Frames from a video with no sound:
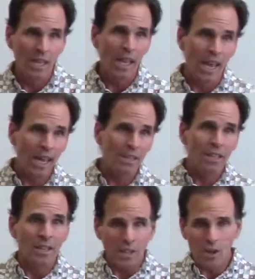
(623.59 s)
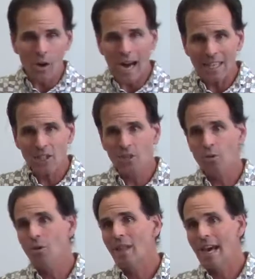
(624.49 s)
And, I just
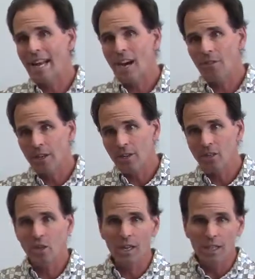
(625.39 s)
throw that out there as